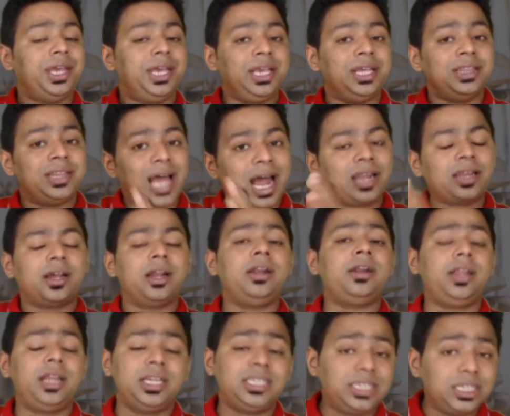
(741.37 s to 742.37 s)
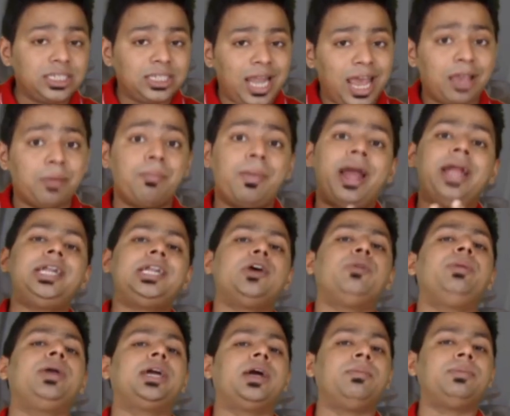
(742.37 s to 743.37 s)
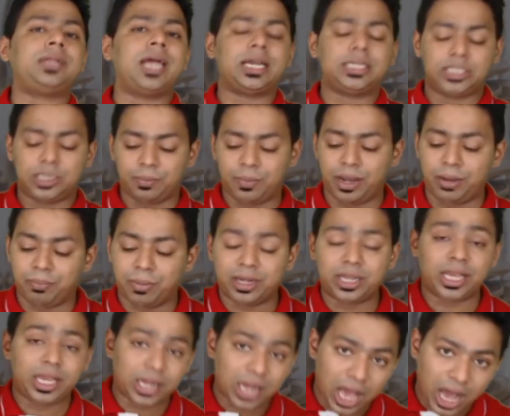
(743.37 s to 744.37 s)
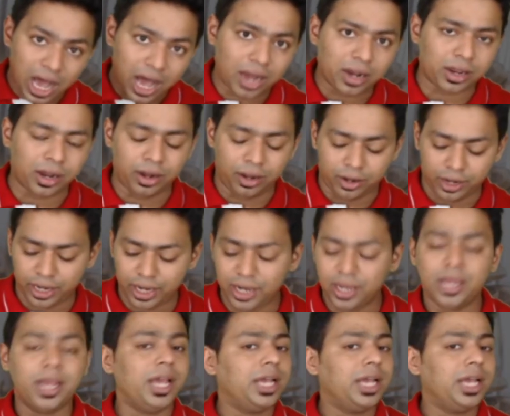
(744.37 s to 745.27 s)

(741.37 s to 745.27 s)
in that country 6 lakh might have become taxable, but in our country